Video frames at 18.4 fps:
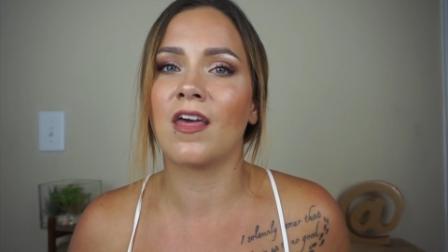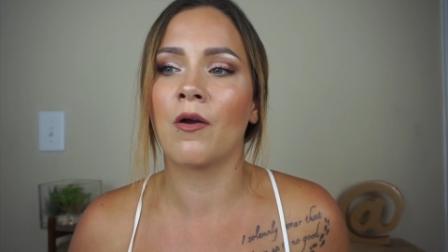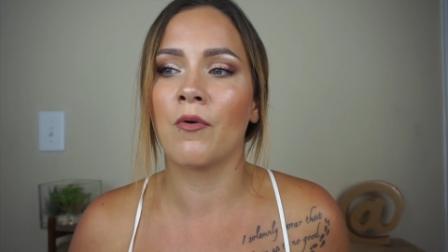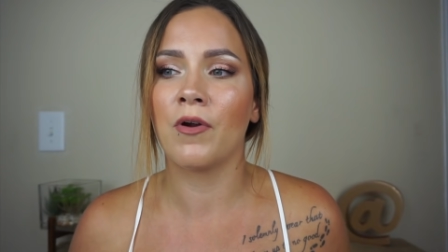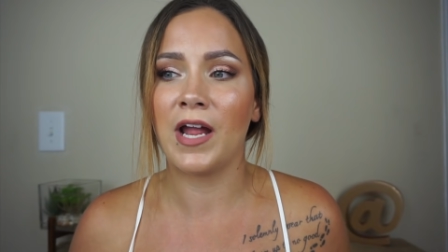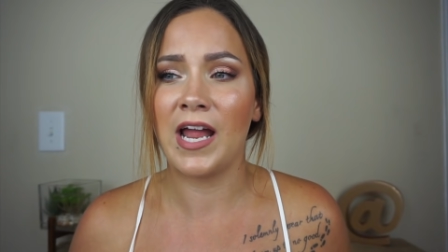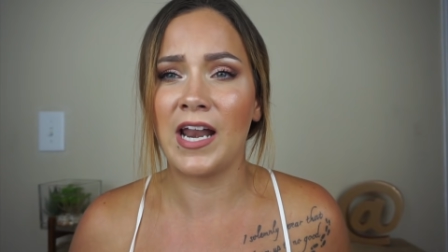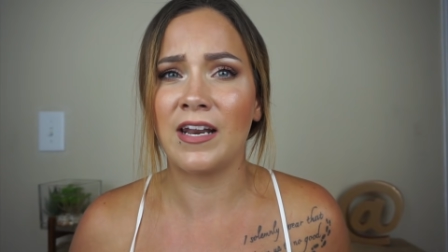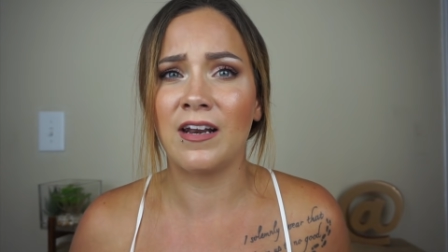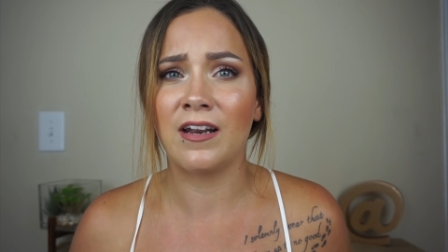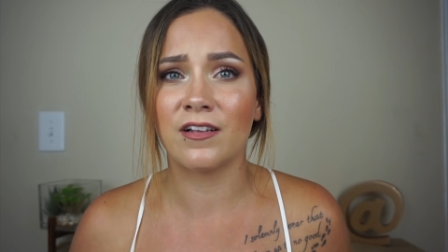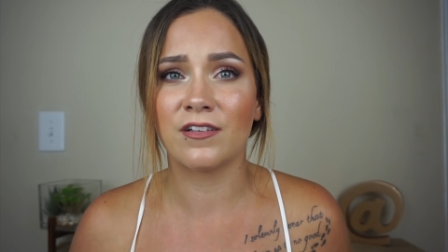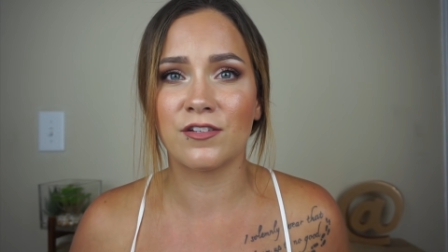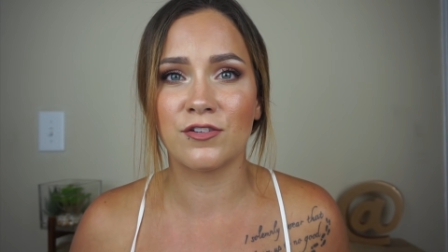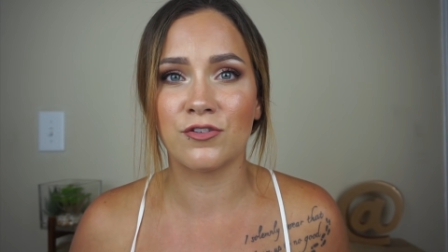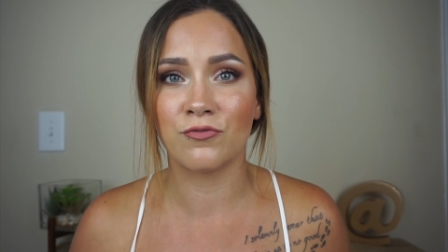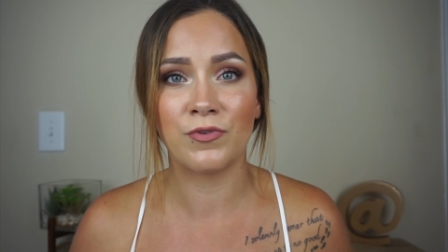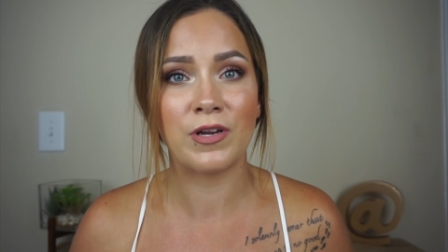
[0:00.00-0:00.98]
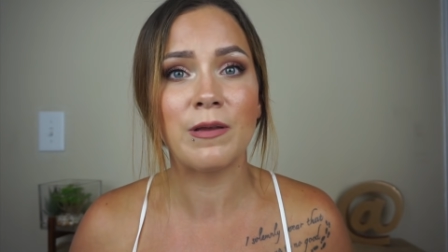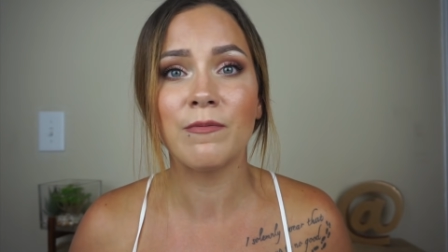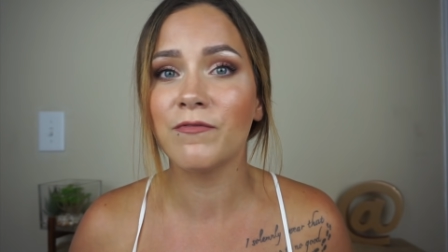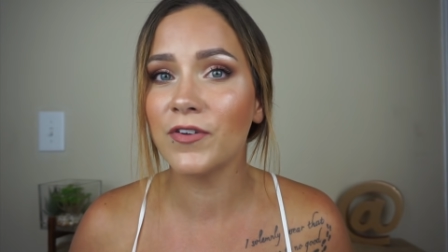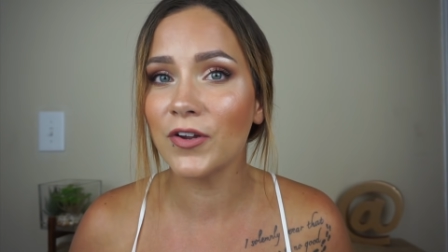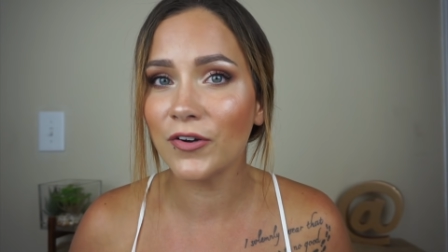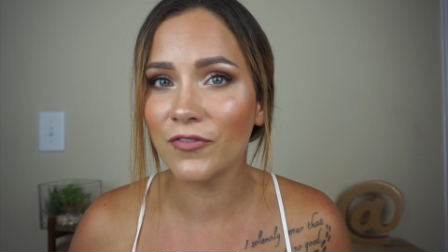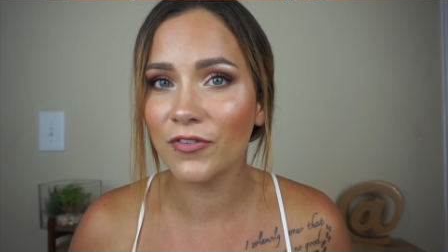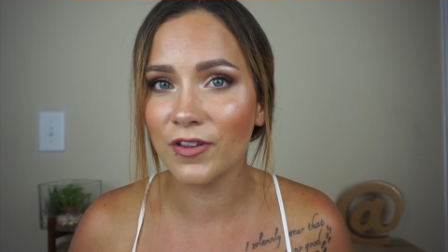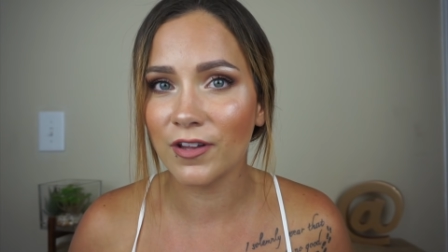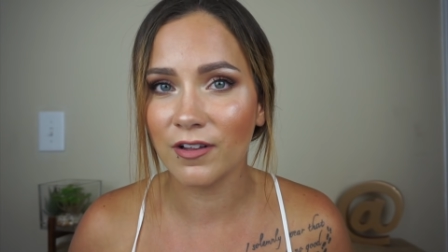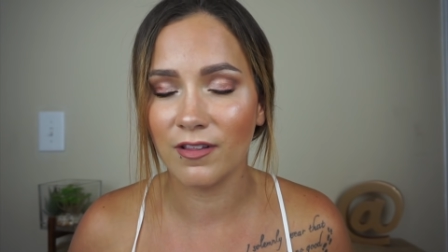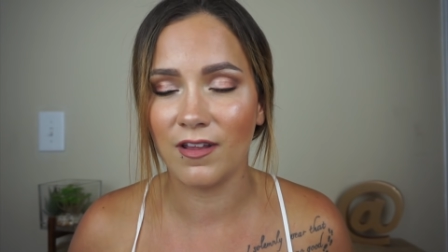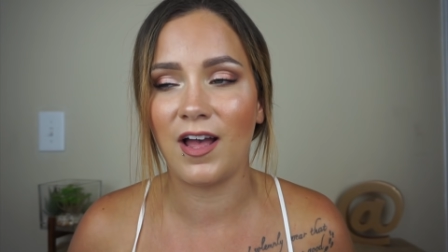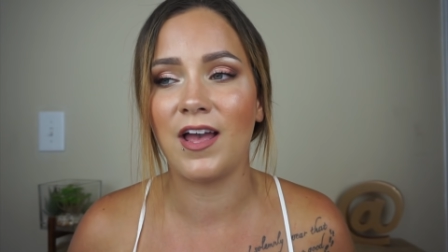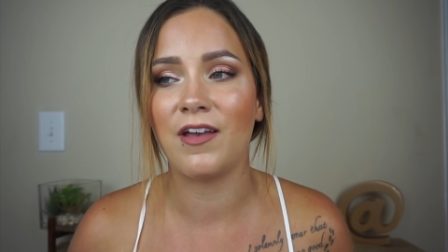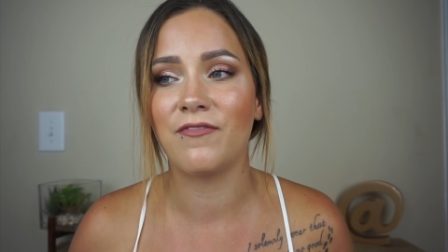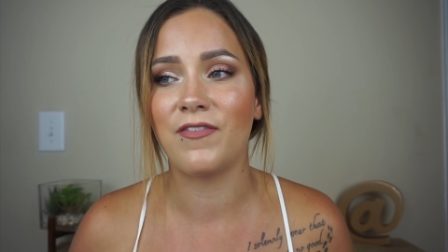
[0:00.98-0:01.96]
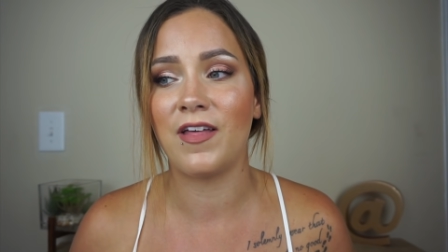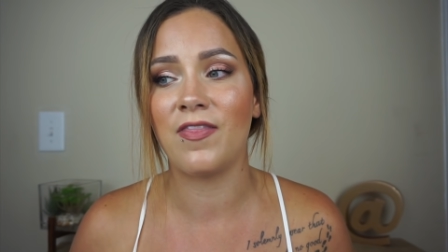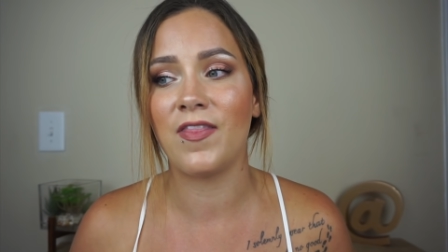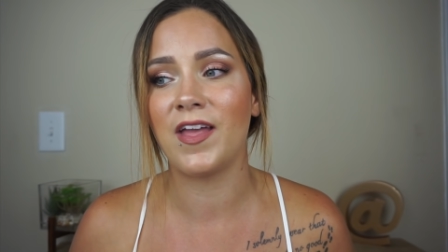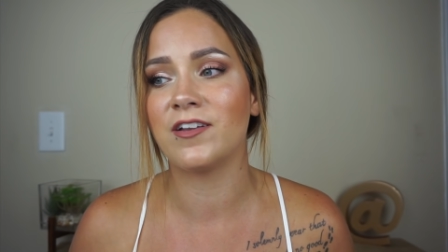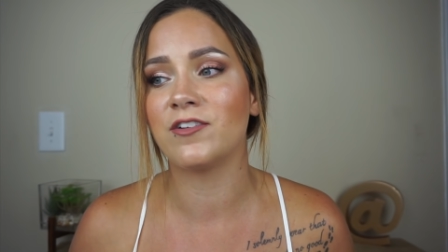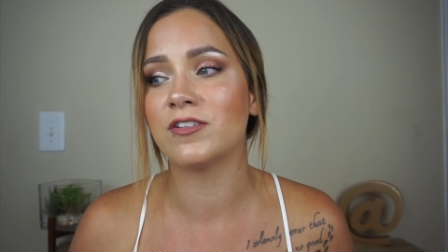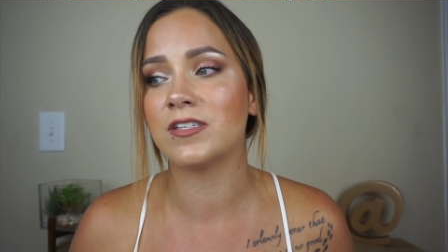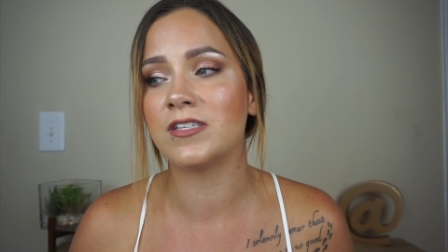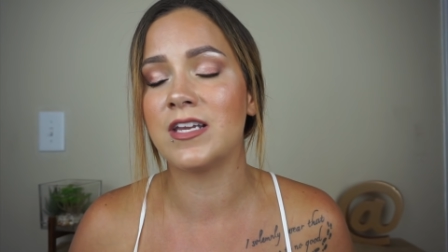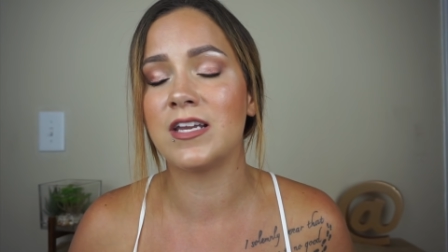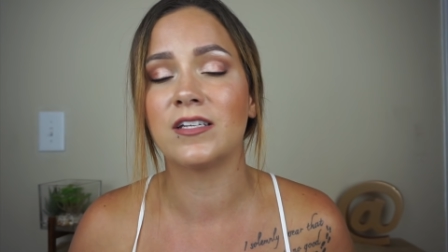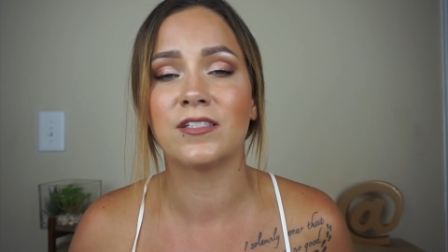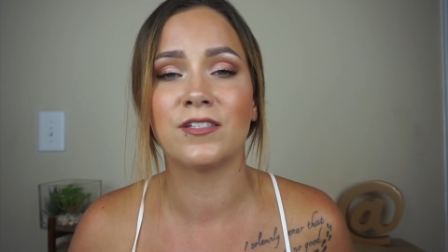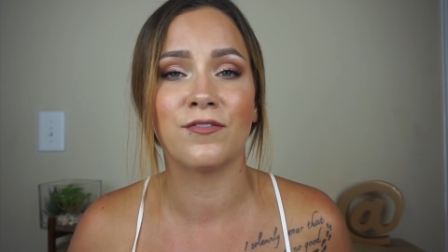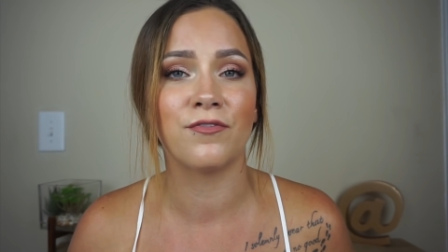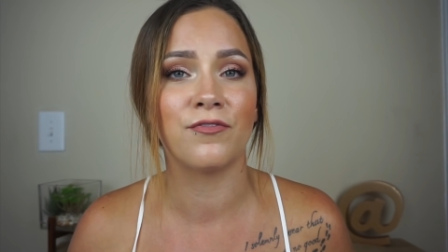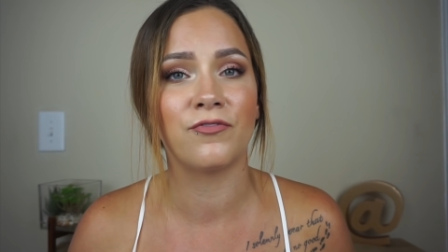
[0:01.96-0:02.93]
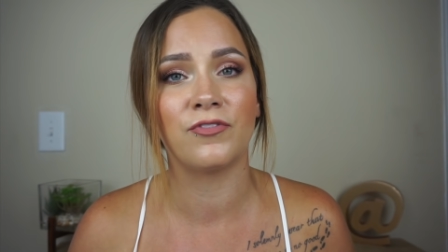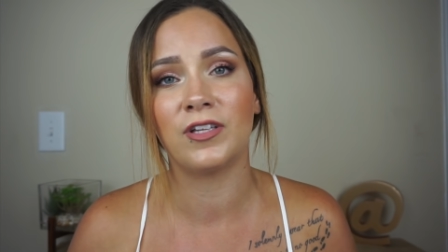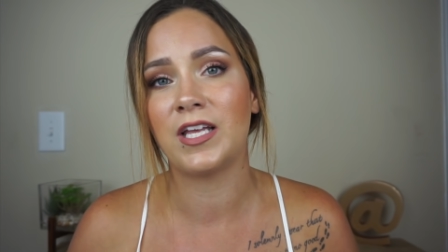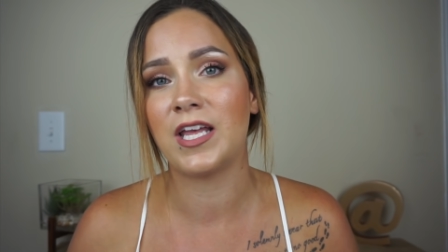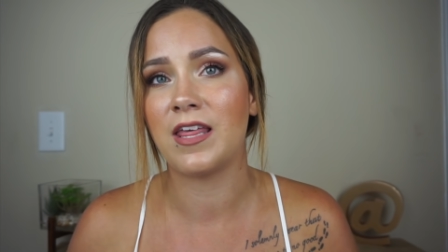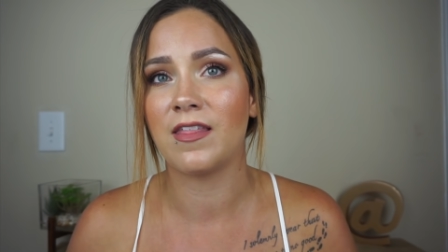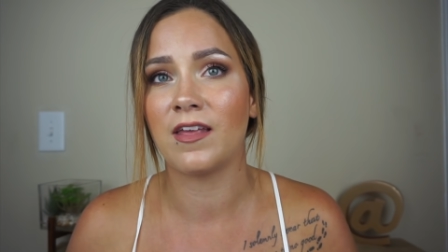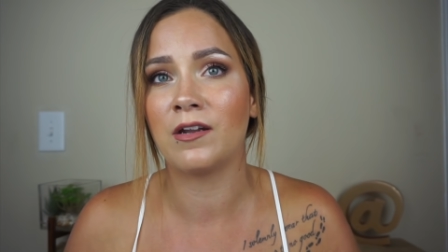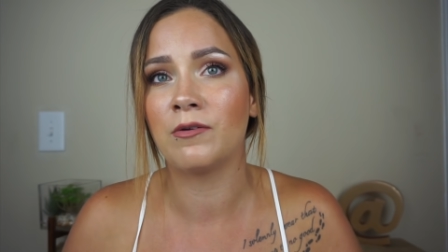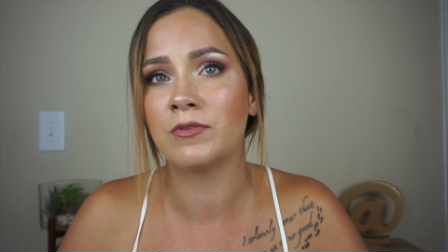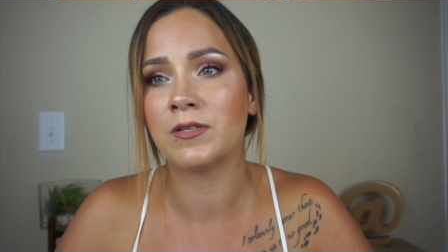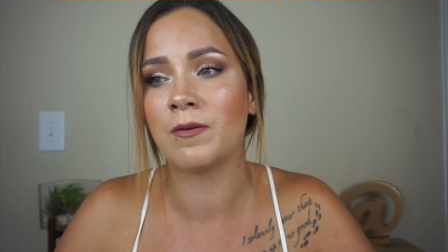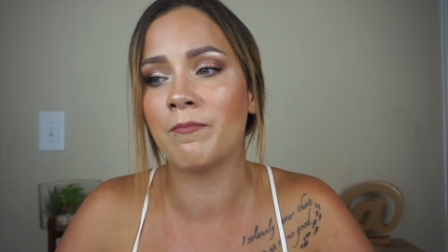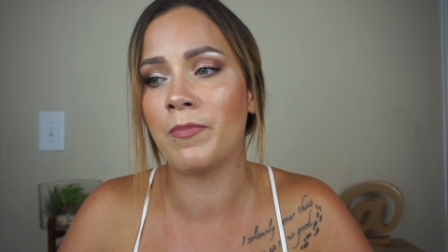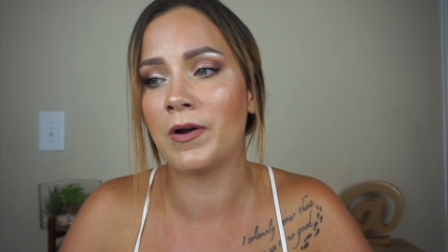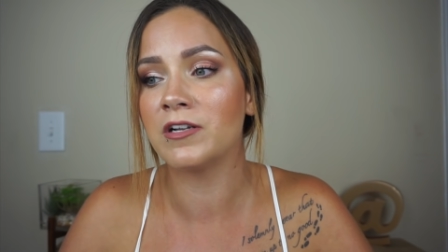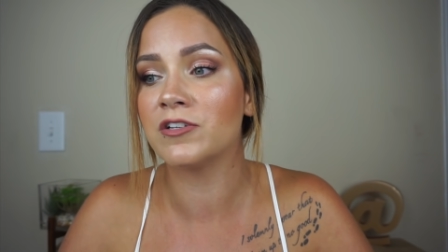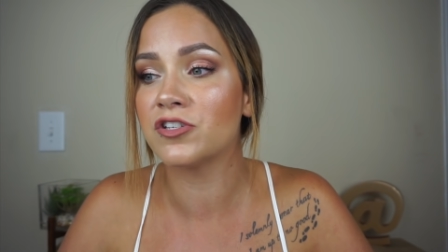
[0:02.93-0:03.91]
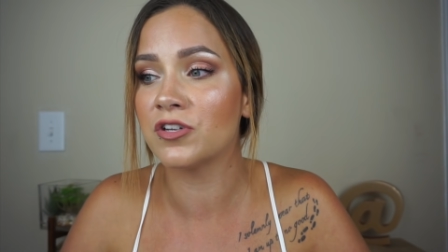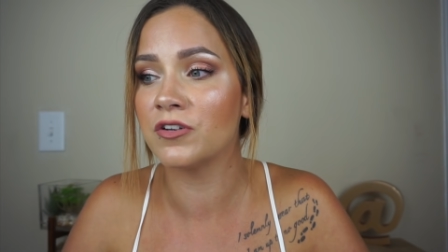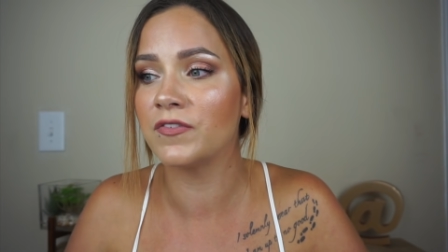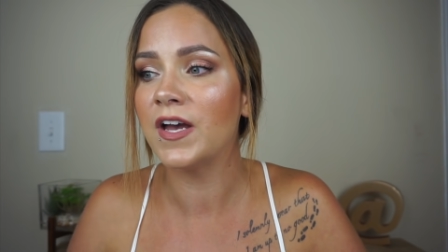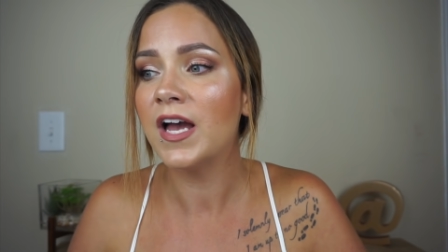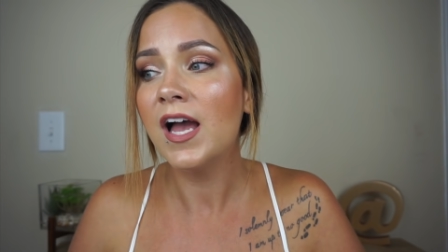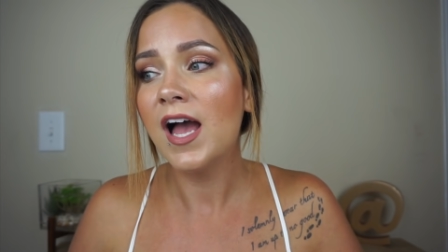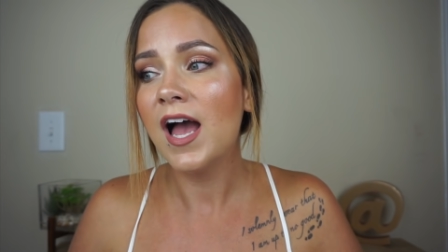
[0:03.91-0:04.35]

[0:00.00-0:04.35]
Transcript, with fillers: they were in an extreme fear for their life and they just needed to flee, that it was a bunch of